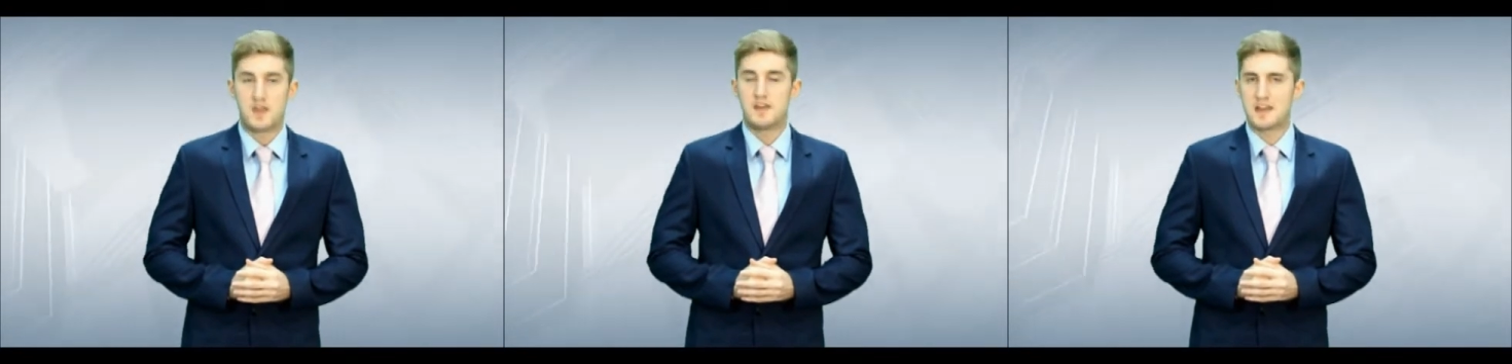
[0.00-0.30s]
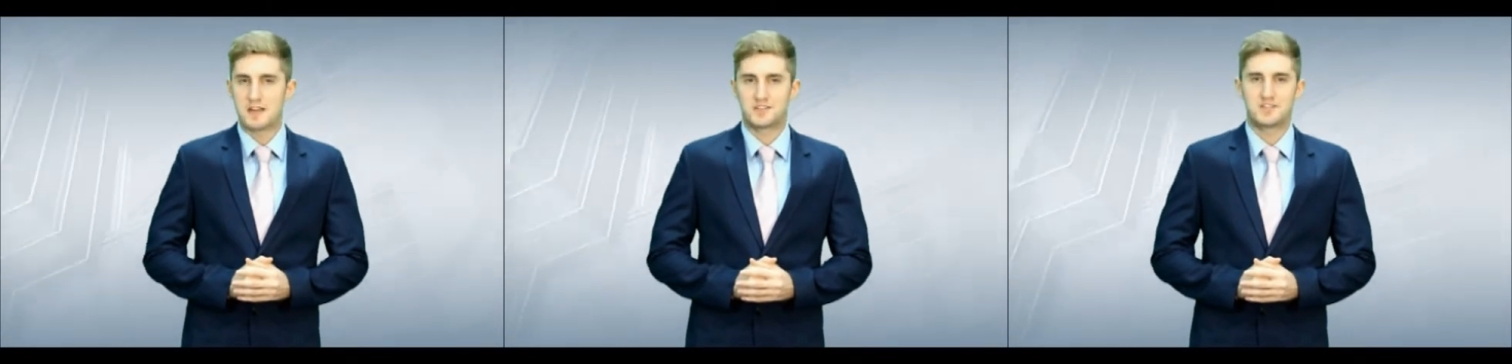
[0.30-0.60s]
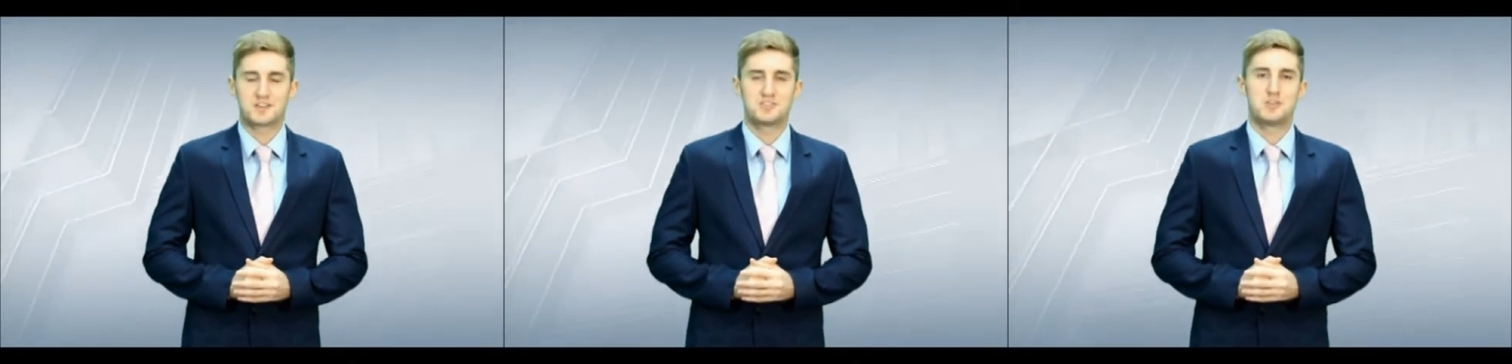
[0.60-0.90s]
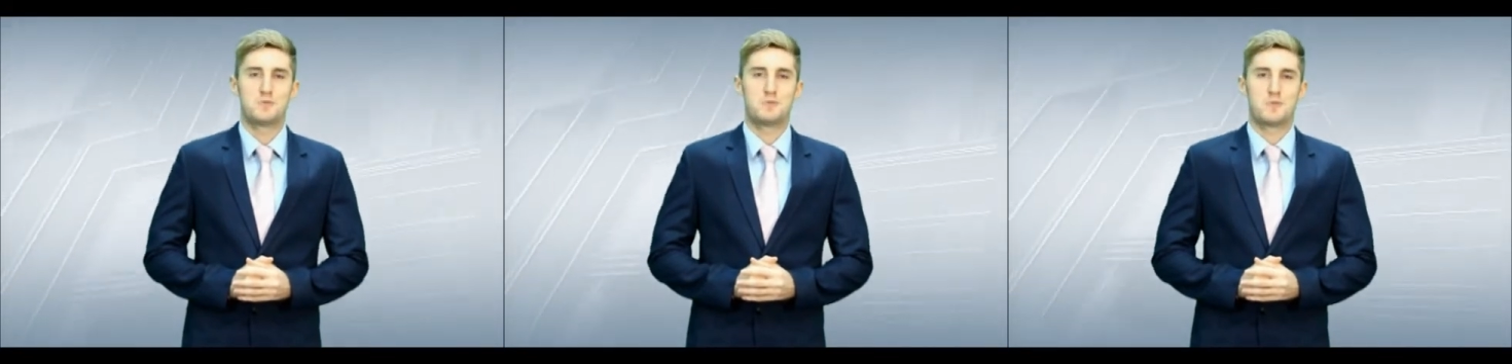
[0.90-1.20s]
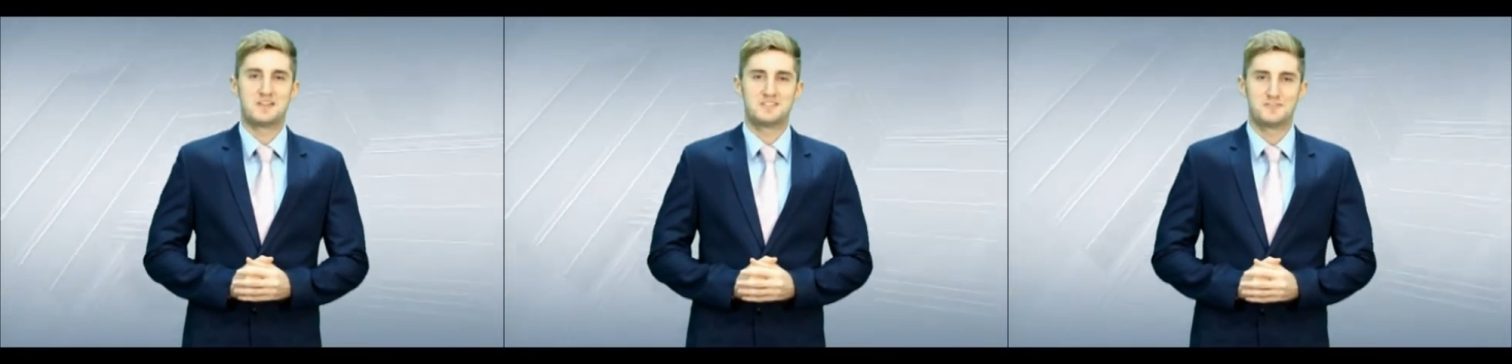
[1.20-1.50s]
And now the section you've been
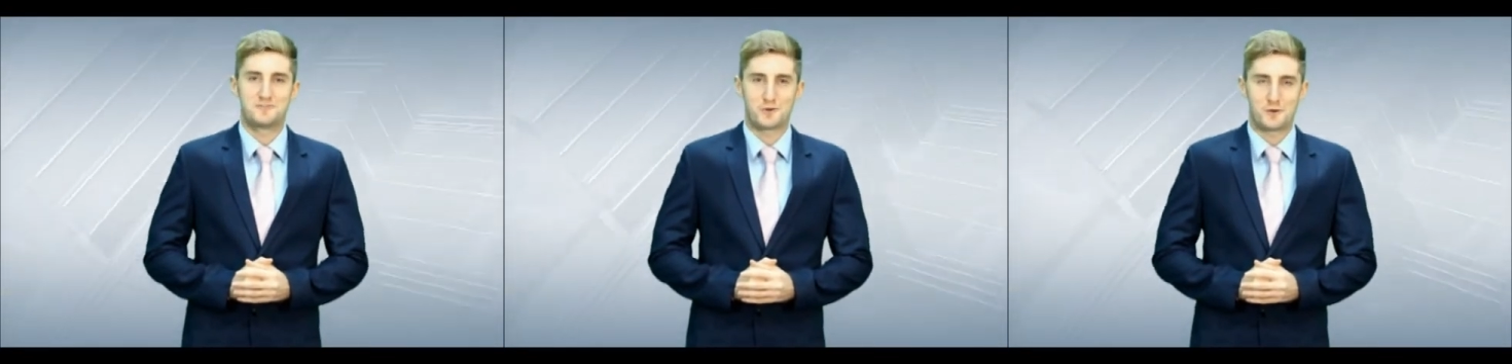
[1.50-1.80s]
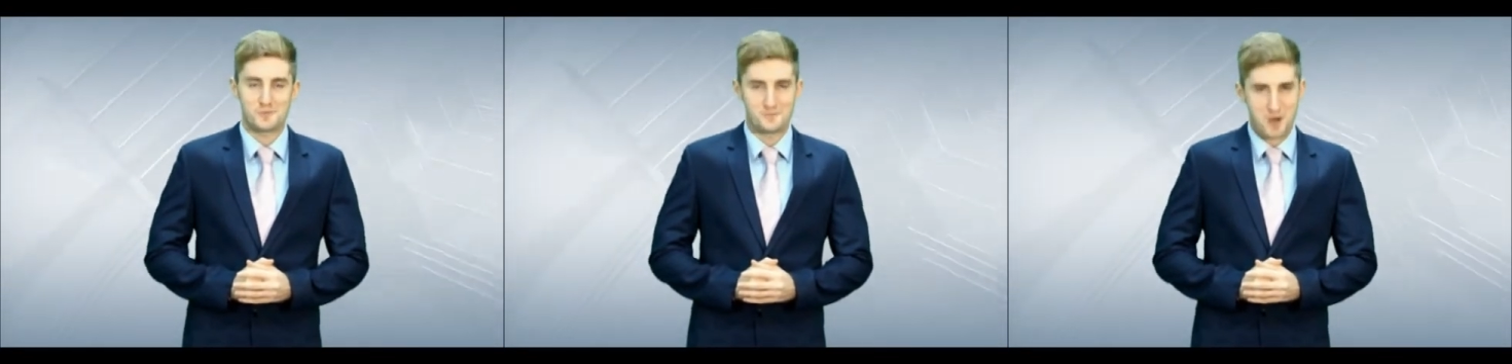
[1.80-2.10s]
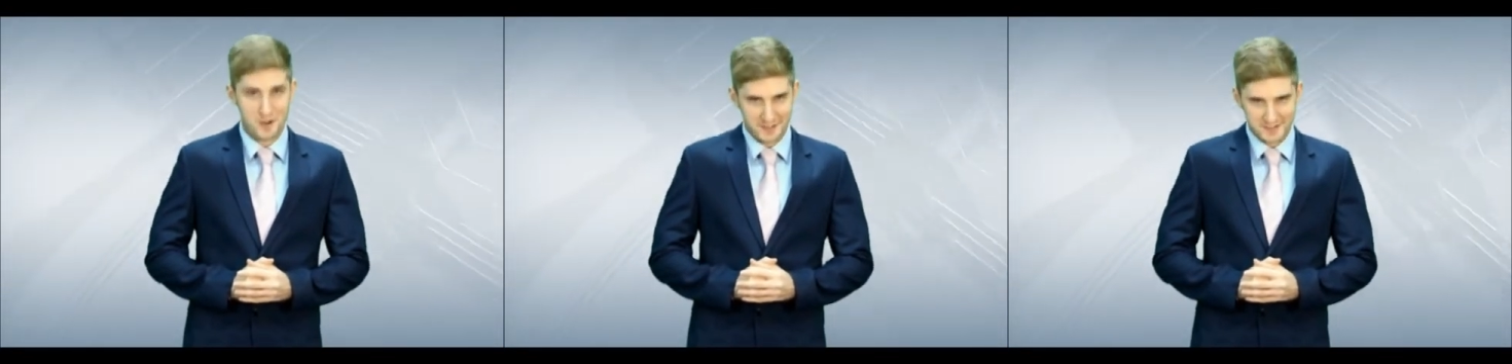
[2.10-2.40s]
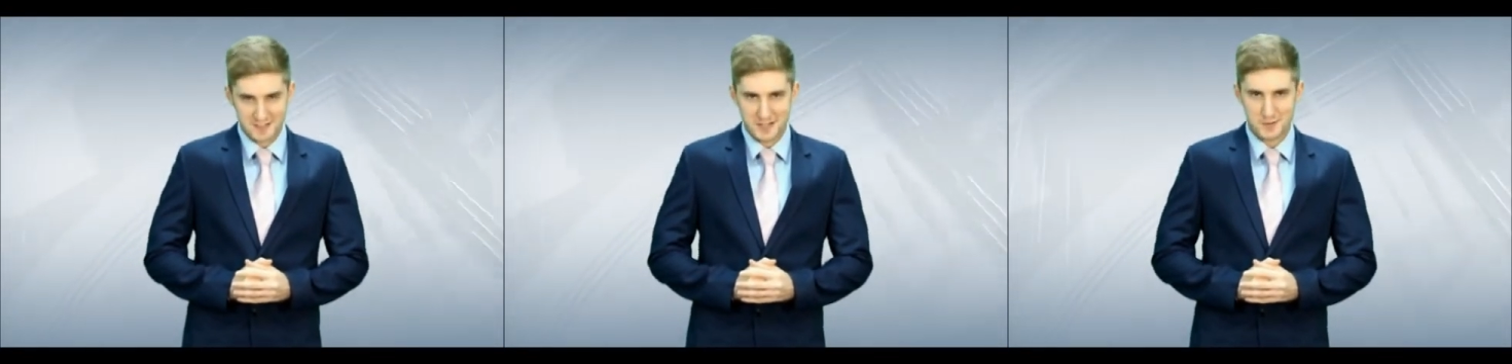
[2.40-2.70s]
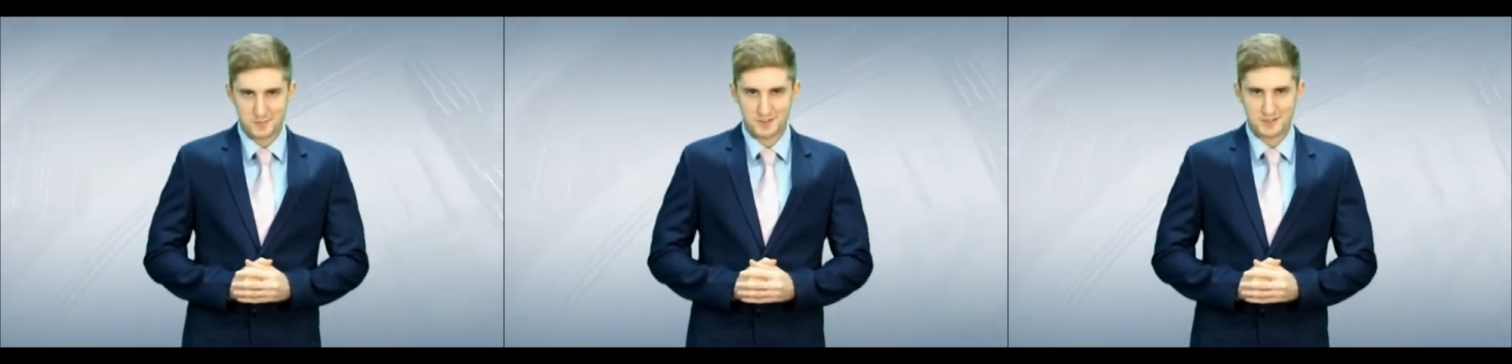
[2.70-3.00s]
waiting for, market
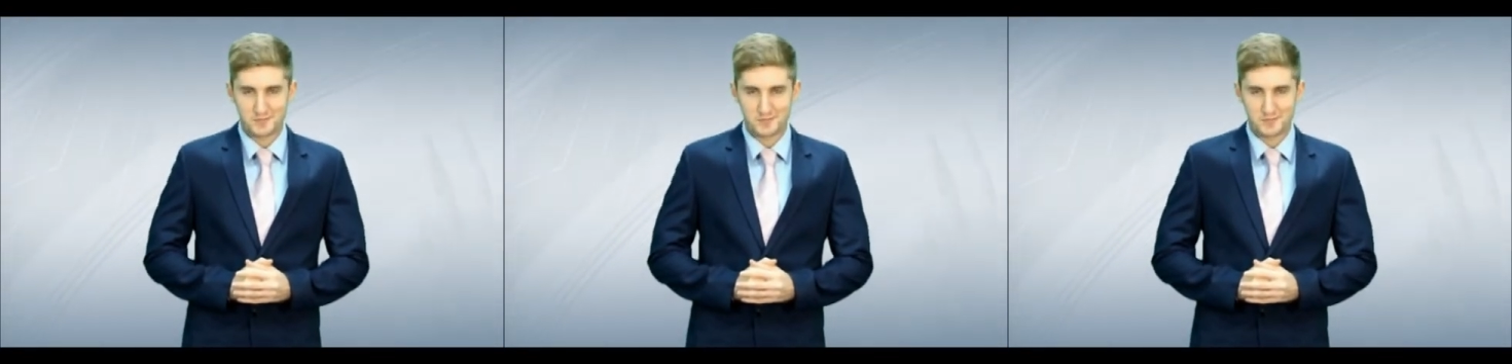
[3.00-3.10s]
tips.